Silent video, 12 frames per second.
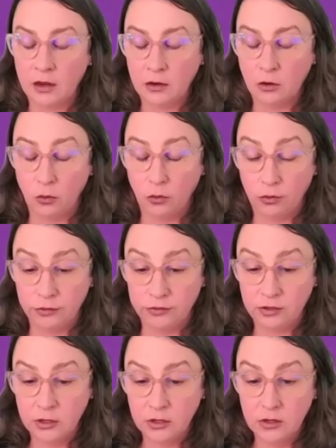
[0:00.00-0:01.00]

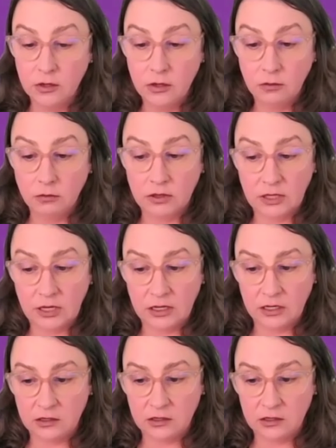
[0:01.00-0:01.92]
goals related